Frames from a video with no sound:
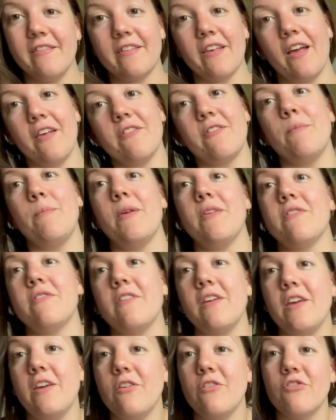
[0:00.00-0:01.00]
customers
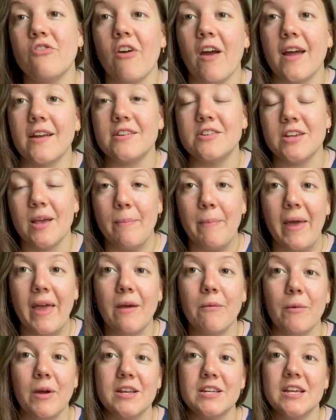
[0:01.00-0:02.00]
to use tracked
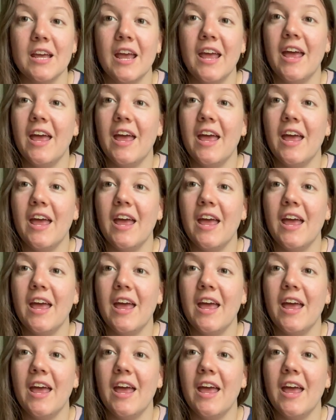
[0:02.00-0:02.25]
shipping, which